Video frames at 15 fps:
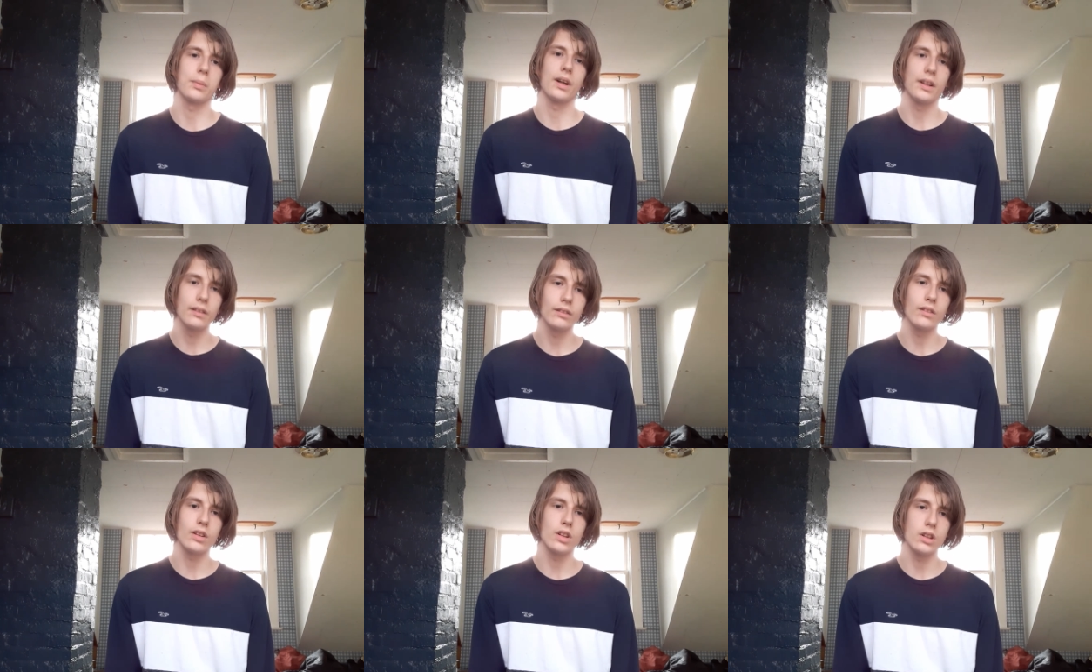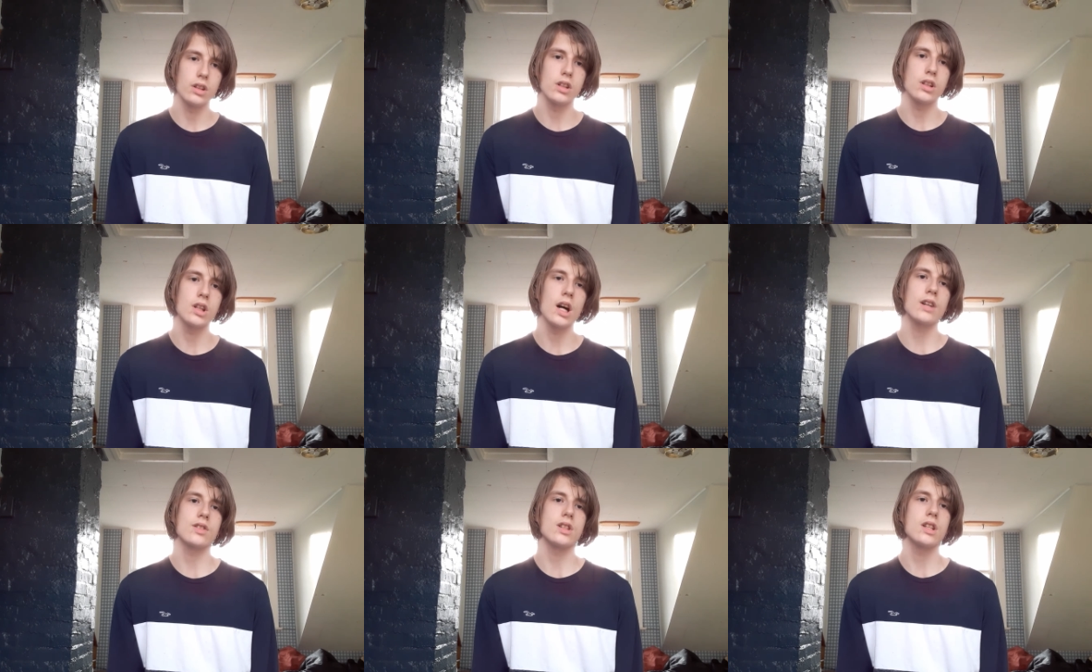But you
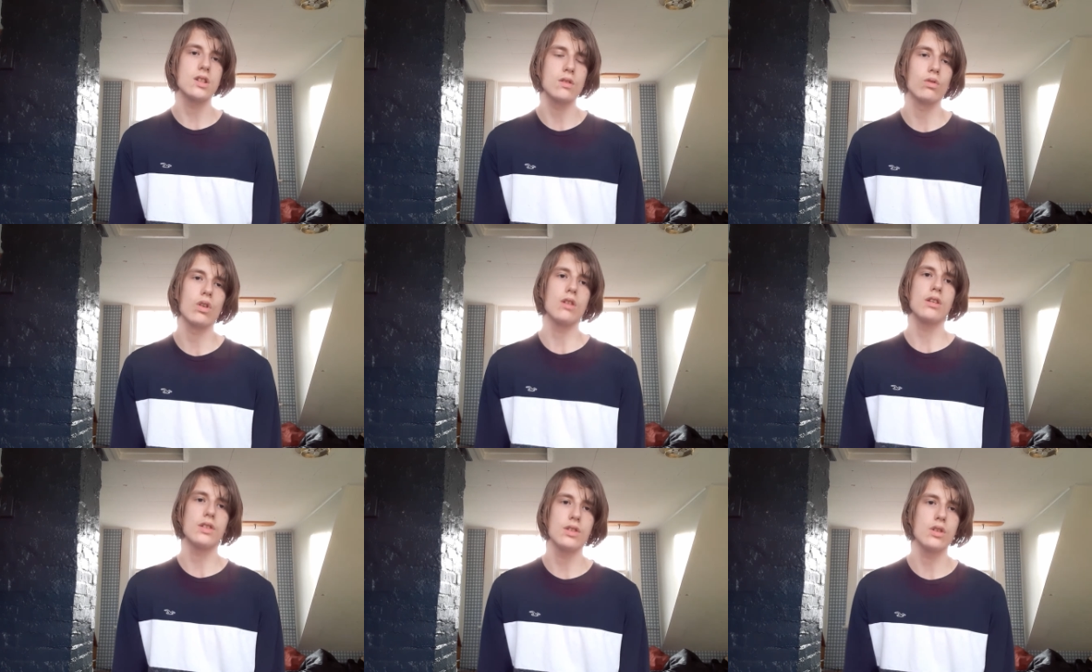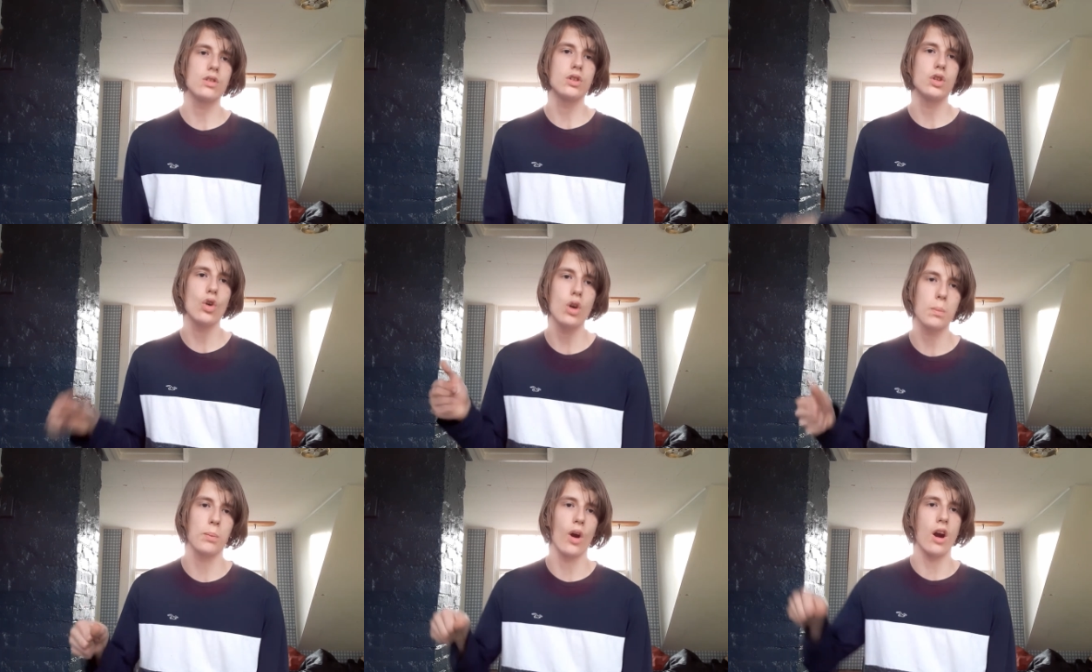guys need to really do
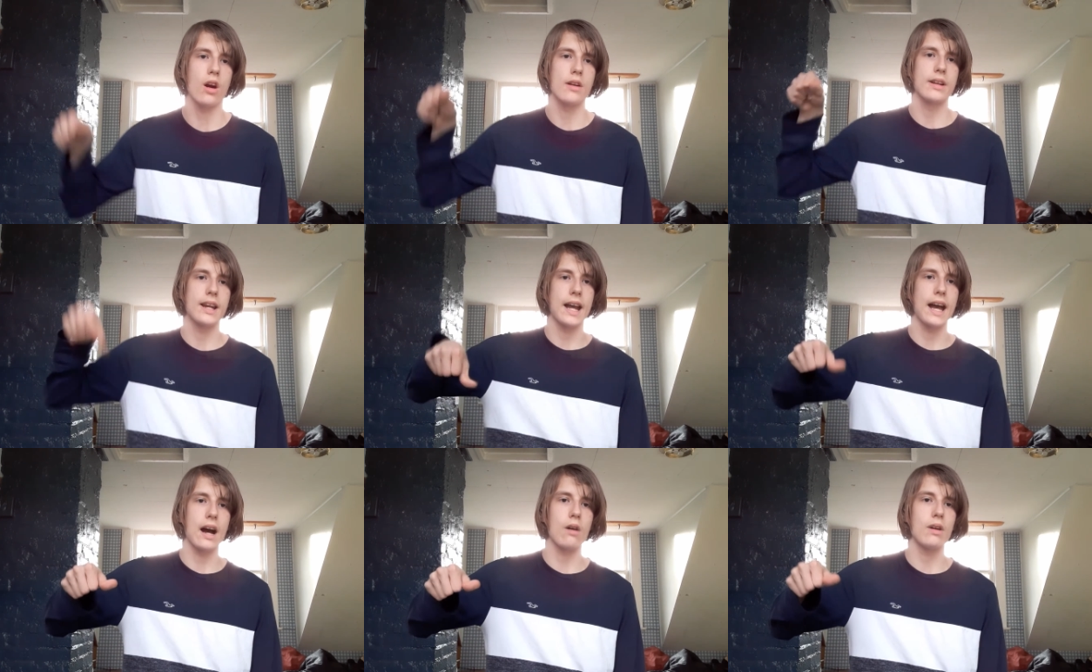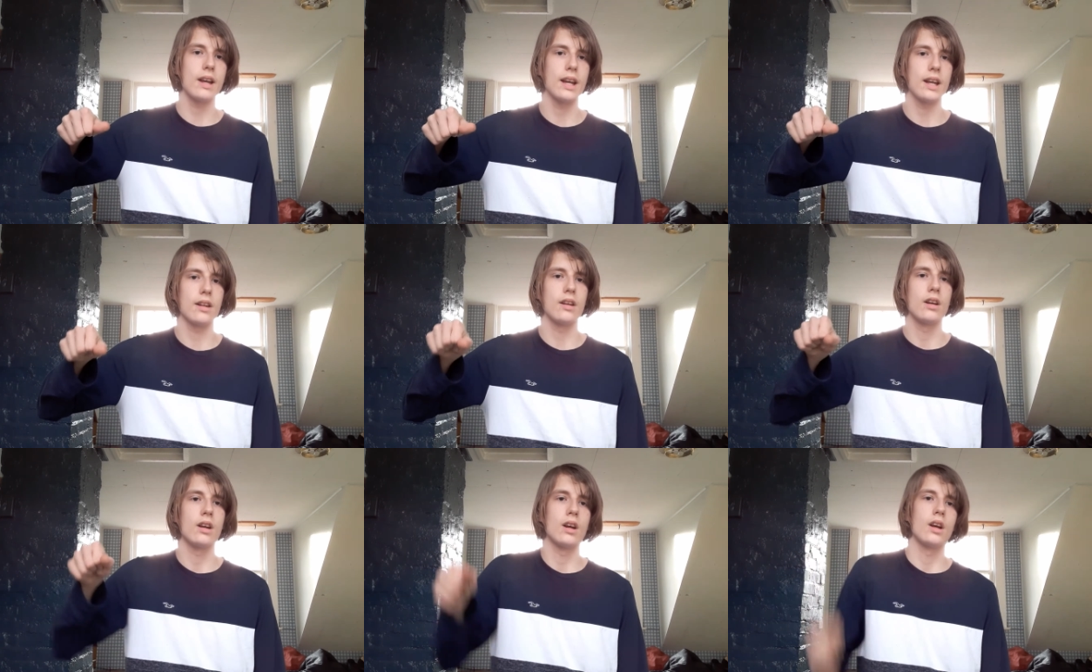your part now
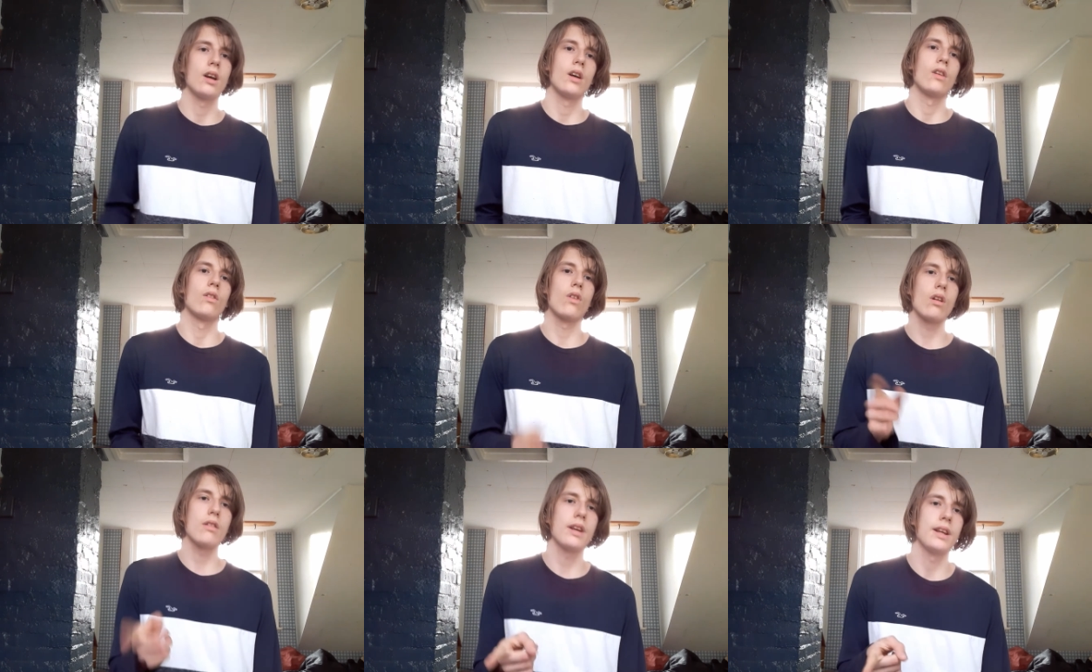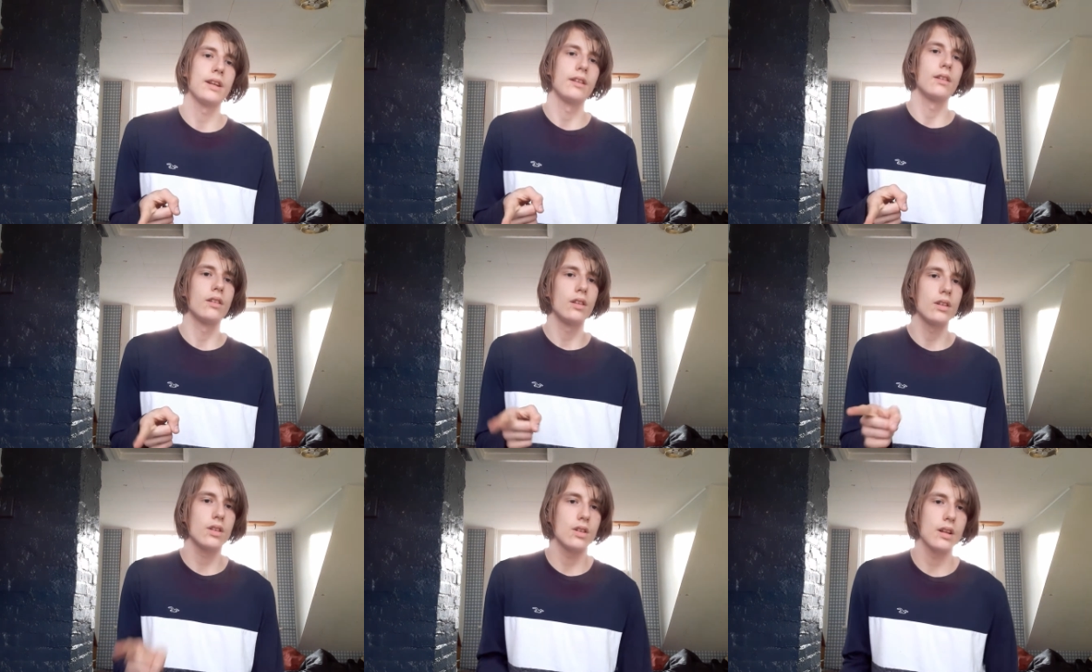in really,
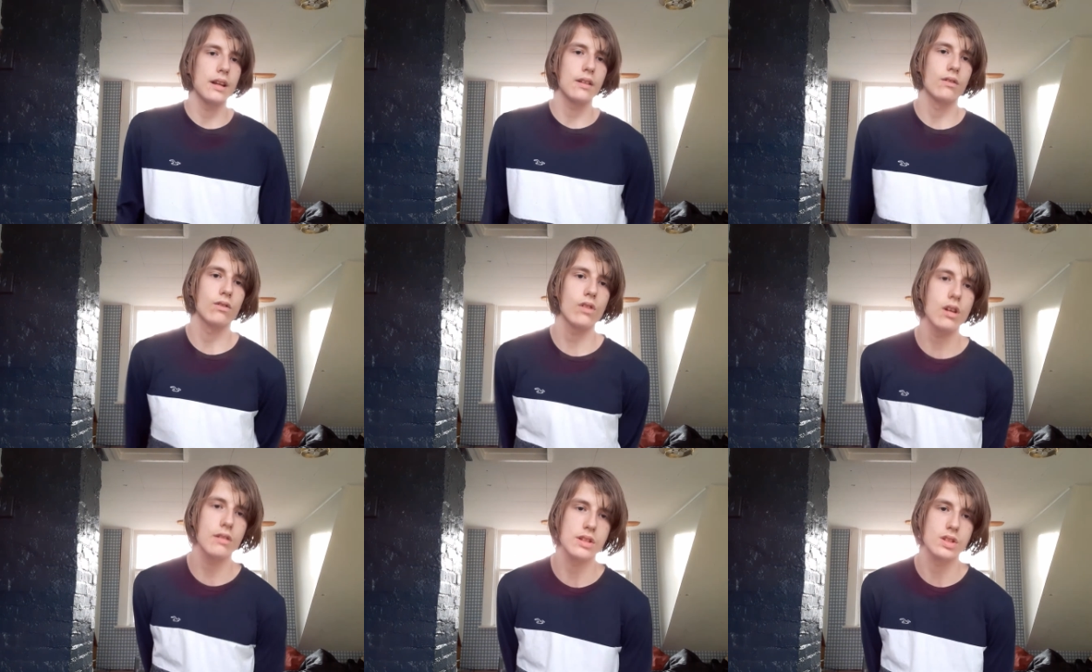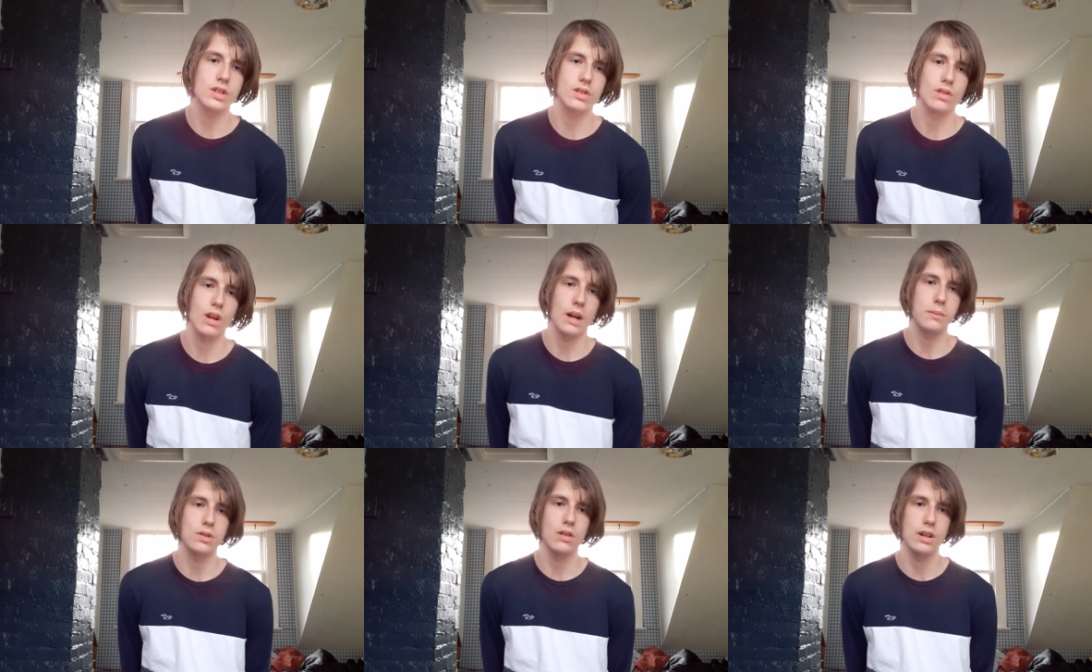really
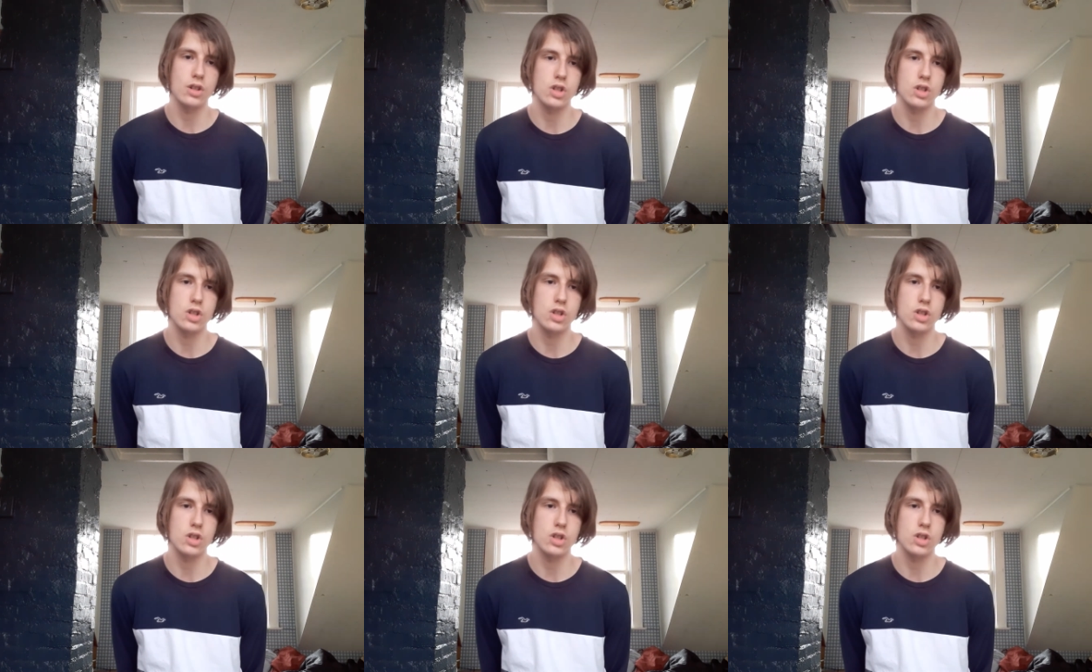subscribe to our